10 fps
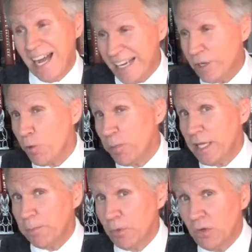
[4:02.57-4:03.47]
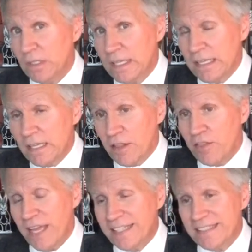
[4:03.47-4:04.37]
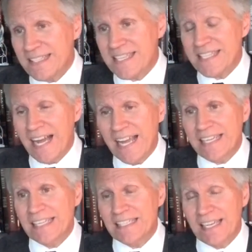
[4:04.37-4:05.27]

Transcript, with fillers: I know people that decided